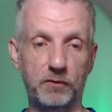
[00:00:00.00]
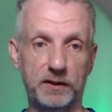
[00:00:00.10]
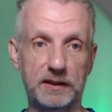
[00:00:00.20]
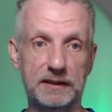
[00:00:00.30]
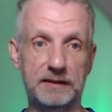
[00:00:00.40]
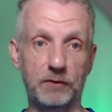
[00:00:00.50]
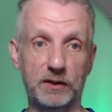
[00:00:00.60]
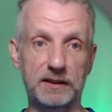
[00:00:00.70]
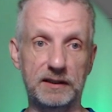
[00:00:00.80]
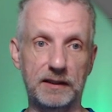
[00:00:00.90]

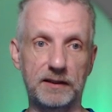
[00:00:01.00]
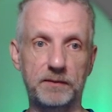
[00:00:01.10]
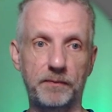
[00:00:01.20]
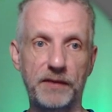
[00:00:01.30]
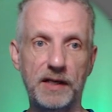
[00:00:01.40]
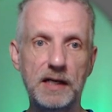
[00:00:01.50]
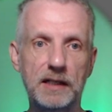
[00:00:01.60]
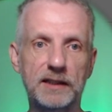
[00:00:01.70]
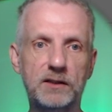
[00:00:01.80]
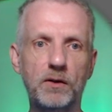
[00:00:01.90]
what this does.
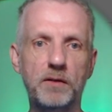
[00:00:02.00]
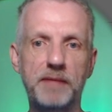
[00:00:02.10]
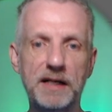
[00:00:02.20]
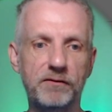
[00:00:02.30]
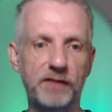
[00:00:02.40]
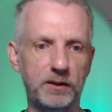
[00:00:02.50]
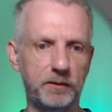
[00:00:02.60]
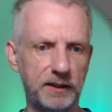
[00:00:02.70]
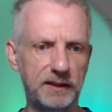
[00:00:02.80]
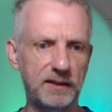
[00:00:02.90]
Let's go to the bend value,
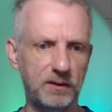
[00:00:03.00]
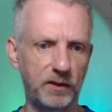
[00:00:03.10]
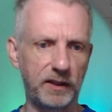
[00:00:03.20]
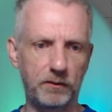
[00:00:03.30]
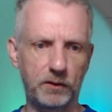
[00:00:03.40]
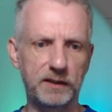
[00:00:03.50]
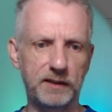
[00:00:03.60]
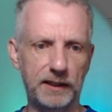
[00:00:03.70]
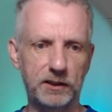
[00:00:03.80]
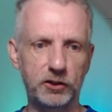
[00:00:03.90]
because that's the one that I wanted
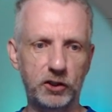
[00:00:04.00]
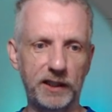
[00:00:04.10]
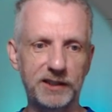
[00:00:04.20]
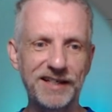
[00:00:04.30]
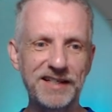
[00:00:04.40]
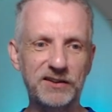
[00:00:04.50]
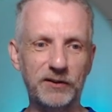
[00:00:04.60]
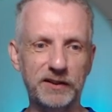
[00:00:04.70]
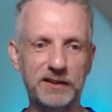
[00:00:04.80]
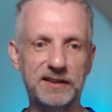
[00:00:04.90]
to actually change.
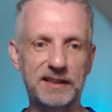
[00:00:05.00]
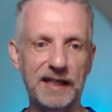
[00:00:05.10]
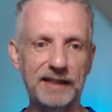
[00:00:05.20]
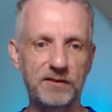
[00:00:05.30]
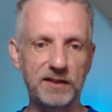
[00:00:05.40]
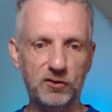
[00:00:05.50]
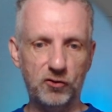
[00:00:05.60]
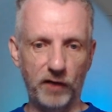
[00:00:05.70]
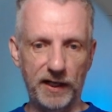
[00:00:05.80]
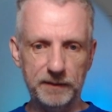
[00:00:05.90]
So just select this
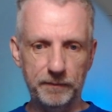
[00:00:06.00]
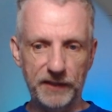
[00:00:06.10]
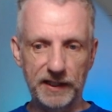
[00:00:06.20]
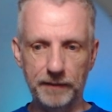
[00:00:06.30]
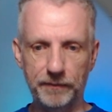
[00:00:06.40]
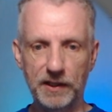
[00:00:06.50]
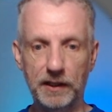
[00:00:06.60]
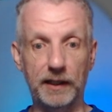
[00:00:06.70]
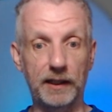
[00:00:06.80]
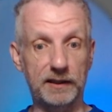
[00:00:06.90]
track here,
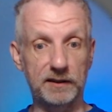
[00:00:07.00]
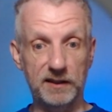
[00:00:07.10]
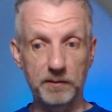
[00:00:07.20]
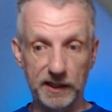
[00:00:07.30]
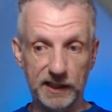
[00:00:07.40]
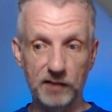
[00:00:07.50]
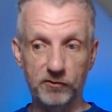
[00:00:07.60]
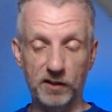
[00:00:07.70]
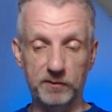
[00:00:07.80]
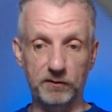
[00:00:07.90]
and I can see my
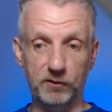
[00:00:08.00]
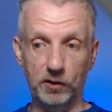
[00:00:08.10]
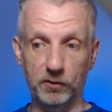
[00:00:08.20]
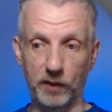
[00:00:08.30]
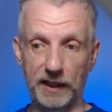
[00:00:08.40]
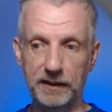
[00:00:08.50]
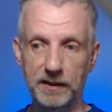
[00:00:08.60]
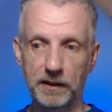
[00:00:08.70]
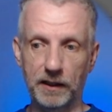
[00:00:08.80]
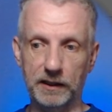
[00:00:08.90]
keyframes have gone away.
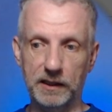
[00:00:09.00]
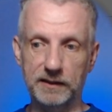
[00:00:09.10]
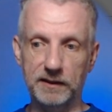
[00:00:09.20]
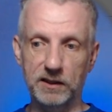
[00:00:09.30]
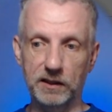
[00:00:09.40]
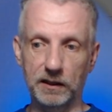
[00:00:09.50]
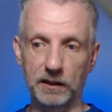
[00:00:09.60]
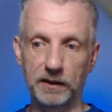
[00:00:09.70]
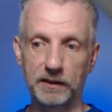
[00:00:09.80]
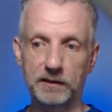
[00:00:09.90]
I'll click this
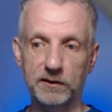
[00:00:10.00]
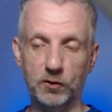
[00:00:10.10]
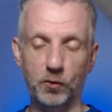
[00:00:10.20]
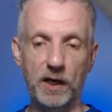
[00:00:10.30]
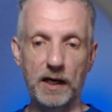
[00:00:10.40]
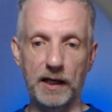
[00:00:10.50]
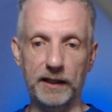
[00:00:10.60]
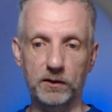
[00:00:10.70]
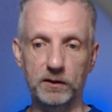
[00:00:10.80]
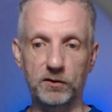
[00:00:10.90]
little square
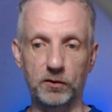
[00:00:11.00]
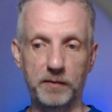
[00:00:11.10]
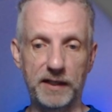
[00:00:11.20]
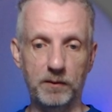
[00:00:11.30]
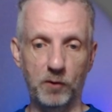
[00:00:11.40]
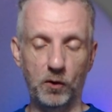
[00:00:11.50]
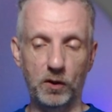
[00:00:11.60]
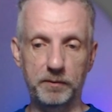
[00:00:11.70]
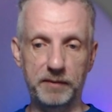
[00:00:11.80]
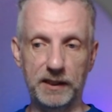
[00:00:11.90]
icon to make them
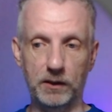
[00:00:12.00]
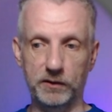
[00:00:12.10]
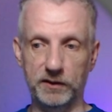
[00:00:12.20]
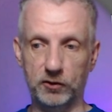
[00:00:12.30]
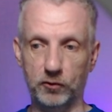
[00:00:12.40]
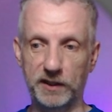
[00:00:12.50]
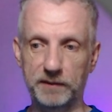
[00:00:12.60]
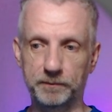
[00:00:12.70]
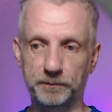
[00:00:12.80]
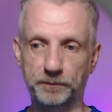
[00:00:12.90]
all appear on the screen.